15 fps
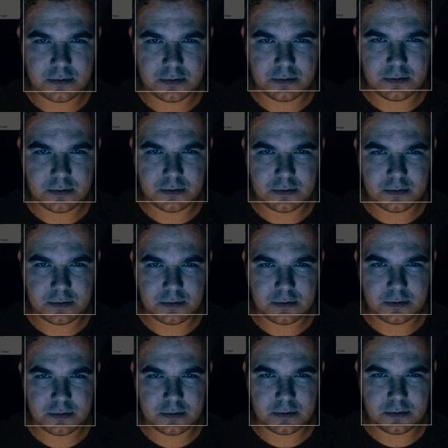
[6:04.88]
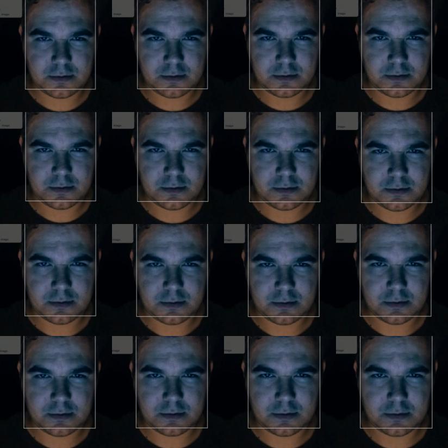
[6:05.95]

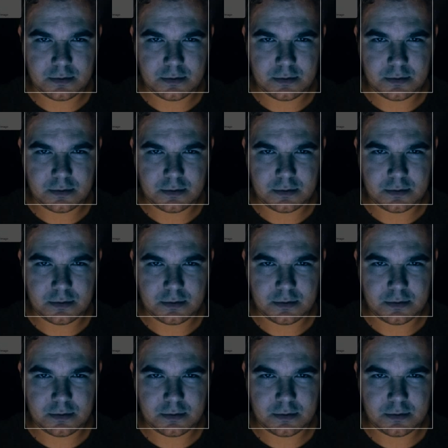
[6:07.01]
(no one is talking)